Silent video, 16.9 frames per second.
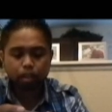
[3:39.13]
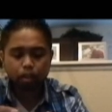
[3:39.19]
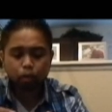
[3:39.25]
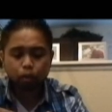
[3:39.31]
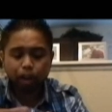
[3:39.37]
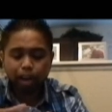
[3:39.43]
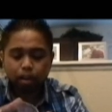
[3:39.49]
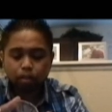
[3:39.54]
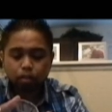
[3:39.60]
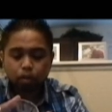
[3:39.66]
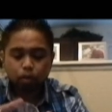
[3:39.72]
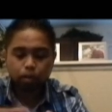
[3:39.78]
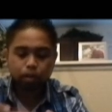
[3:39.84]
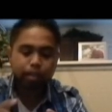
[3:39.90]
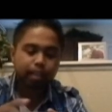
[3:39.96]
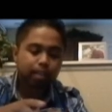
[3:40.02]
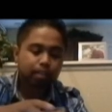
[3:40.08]
ground
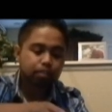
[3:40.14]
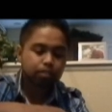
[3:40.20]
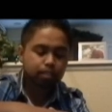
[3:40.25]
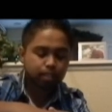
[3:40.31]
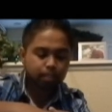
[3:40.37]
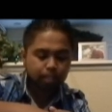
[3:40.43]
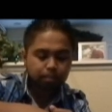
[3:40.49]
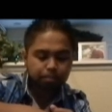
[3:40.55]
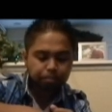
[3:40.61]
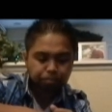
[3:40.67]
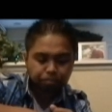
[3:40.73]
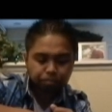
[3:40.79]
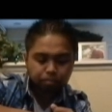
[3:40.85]
coriander seed.